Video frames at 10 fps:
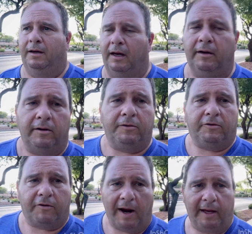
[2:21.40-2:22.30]
I don't know,
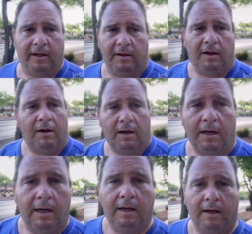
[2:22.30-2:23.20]
dragging
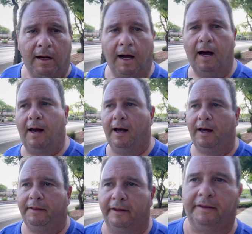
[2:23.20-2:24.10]
along
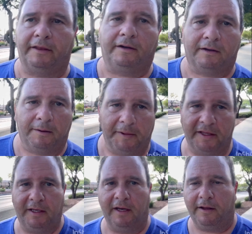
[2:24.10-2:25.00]
I think they'll come
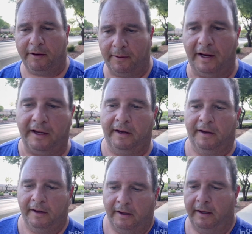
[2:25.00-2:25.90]
in the other way.
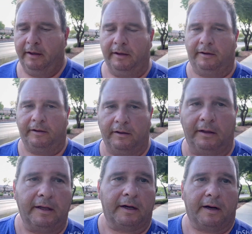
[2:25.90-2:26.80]
You know, you
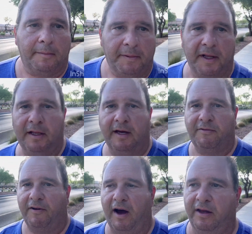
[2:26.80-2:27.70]
look at a company like
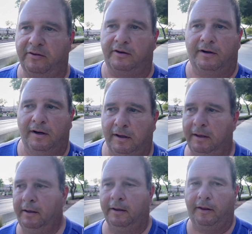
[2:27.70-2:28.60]
Pfizer
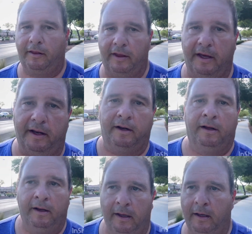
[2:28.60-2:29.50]
that
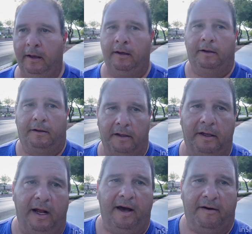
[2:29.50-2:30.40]

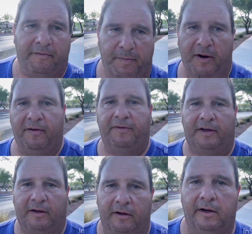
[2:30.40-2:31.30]
didn't have
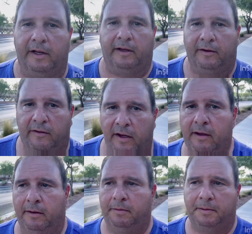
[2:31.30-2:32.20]
perfect earnings,
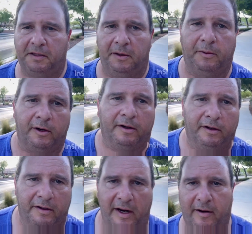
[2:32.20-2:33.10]
but they
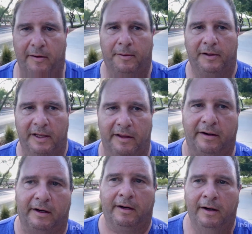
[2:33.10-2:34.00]
weren't terrible
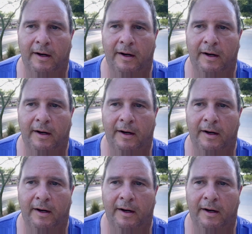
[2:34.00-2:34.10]
either.